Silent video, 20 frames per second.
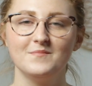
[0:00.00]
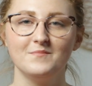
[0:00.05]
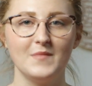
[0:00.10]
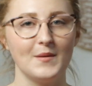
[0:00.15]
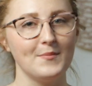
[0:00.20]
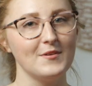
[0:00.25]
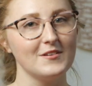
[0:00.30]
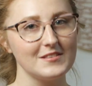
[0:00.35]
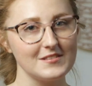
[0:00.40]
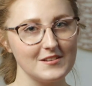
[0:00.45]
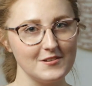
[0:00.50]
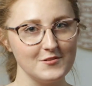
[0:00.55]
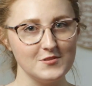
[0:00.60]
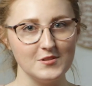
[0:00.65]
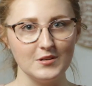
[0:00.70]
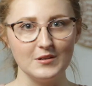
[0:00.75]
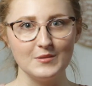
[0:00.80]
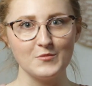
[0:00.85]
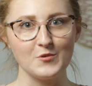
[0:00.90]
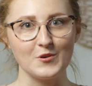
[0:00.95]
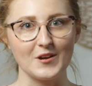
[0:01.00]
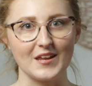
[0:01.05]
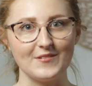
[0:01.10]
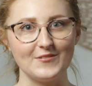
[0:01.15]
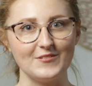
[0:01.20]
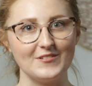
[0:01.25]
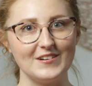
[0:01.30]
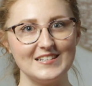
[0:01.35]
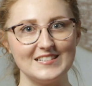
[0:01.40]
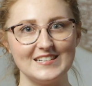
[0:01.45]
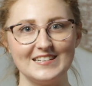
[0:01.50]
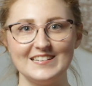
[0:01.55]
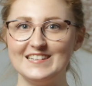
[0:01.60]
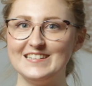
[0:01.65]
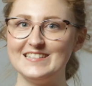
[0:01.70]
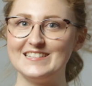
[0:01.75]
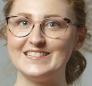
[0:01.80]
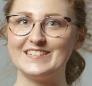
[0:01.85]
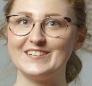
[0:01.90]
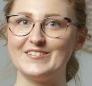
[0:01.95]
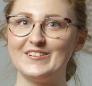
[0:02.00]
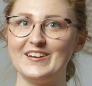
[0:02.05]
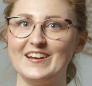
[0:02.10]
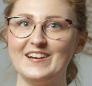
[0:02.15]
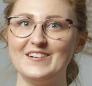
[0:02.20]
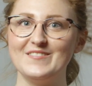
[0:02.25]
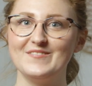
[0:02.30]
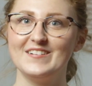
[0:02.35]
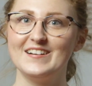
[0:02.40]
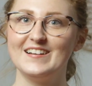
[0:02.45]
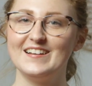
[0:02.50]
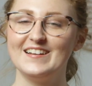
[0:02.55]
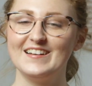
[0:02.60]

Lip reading: Maybe I'll start doing more giveaways on Instagram